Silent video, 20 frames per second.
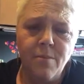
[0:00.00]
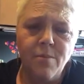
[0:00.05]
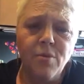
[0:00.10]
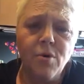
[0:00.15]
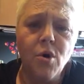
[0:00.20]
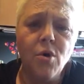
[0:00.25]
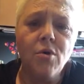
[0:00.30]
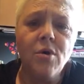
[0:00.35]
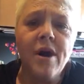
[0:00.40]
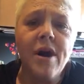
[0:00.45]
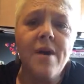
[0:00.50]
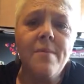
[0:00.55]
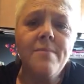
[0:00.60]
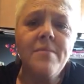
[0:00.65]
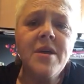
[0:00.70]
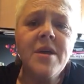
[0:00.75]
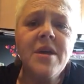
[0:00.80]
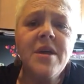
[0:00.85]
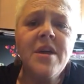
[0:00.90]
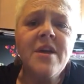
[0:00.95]

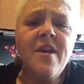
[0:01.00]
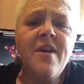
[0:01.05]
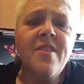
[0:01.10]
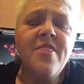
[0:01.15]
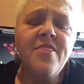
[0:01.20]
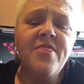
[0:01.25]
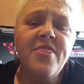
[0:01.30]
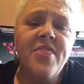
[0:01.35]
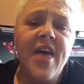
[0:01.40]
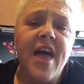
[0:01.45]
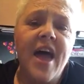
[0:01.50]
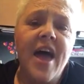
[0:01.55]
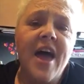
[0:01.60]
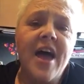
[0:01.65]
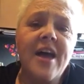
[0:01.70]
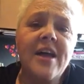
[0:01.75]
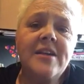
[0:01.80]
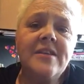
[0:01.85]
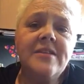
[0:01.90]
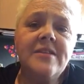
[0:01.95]
program,
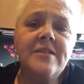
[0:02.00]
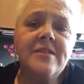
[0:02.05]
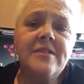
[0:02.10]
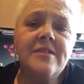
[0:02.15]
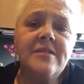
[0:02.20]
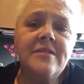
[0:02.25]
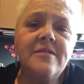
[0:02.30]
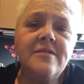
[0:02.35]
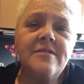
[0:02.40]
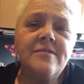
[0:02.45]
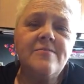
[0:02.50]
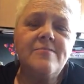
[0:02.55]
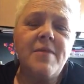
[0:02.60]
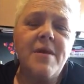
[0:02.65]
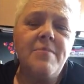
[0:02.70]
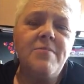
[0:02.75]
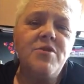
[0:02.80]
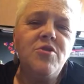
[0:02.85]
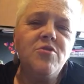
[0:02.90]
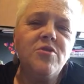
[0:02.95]
that
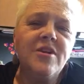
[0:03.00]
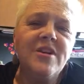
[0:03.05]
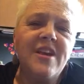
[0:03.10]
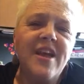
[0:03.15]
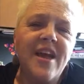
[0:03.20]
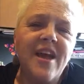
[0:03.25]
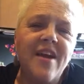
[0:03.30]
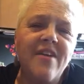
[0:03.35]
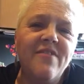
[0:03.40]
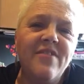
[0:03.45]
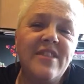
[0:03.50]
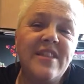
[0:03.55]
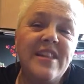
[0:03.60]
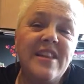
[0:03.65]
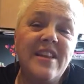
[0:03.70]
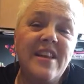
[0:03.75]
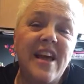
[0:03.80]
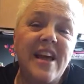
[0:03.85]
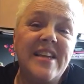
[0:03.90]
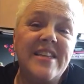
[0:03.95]
maybe you can have a
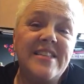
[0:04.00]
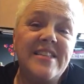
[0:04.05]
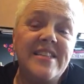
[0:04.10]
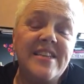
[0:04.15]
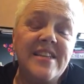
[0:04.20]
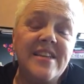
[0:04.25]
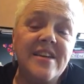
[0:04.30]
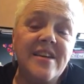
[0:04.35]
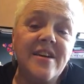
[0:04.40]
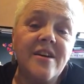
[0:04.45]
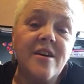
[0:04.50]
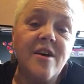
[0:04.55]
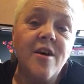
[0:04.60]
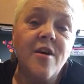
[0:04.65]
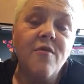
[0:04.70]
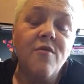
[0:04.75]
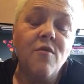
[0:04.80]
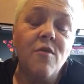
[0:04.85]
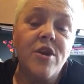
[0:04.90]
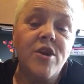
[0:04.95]
little idea
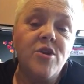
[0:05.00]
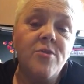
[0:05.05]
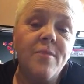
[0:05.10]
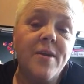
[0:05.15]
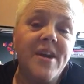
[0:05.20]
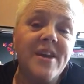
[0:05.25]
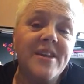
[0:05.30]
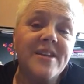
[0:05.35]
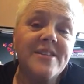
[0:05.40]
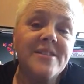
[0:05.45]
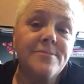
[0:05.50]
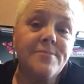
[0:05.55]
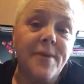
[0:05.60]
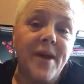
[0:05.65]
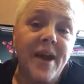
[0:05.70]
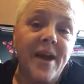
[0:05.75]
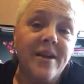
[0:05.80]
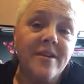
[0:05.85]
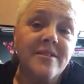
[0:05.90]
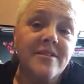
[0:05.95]
of what you might
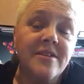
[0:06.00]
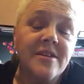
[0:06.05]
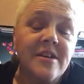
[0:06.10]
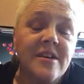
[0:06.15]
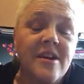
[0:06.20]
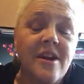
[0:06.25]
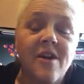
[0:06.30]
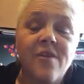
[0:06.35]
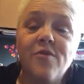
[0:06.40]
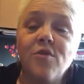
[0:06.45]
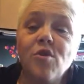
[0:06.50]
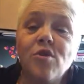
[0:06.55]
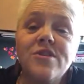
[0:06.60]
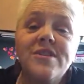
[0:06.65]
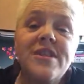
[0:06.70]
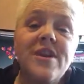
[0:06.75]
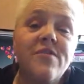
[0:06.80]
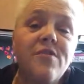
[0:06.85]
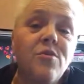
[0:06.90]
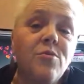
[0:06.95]
expect. Of
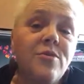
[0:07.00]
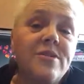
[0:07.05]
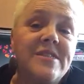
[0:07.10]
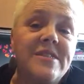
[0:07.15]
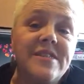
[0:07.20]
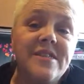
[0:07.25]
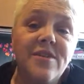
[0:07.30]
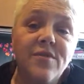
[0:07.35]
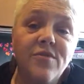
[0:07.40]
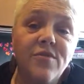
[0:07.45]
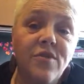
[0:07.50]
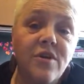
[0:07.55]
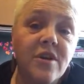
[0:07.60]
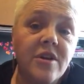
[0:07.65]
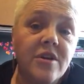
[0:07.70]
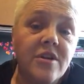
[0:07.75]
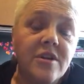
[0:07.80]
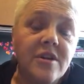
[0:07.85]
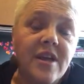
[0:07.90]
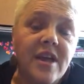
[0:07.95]
course, everyone's
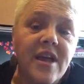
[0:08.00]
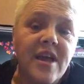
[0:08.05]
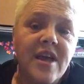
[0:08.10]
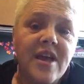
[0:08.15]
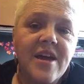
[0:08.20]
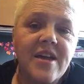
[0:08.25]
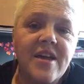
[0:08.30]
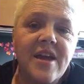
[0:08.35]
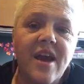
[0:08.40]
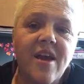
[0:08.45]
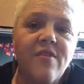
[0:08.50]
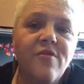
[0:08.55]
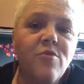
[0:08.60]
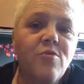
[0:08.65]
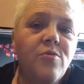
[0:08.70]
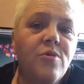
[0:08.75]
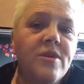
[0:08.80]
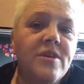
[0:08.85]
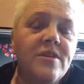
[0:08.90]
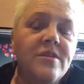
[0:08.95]
different and
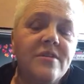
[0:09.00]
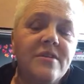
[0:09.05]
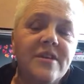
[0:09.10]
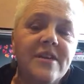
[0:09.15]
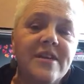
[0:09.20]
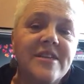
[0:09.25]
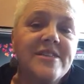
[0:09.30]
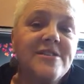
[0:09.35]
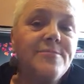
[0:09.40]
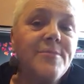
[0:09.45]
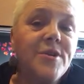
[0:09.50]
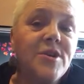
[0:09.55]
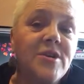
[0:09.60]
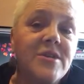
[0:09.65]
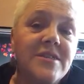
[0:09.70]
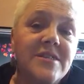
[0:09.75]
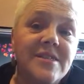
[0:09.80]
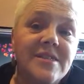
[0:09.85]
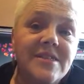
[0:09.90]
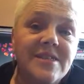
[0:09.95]
everyone
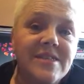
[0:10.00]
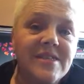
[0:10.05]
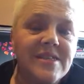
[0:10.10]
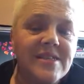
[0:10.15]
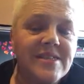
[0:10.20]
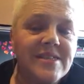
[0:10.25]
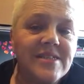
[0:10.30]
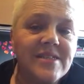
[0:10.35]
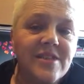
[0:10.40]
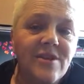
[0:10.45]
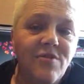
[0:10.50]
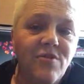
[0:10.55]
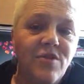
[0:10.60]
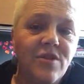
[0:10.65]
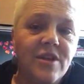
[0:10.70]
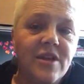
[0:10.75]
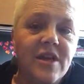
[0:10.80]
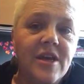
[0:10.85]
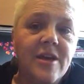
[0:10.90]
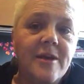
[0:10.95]
experiences this
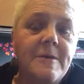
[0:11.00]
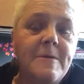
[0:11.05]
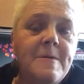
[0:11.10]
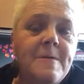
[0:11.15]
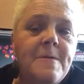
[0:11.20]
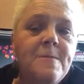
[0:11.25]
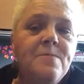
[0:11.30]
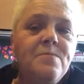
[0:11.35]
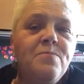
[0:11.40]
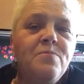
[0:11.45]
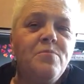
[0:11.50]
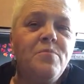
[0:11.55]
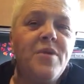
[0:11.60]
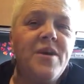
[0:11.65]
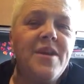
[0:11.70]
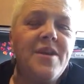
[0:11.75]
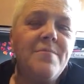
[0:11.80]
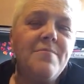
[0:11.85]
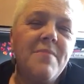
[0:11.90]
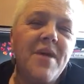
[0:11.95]
differently,
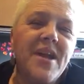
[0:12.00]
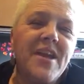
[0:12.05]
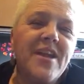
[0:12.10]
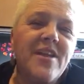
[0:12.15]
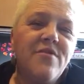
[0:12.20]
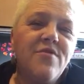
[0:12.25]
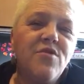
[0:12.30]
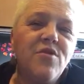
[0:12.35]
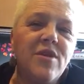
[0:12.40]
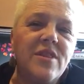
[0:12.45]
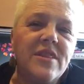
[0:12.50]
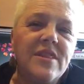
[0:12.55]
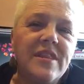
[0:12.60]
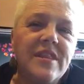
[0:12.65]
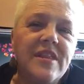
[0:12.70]
but it might give you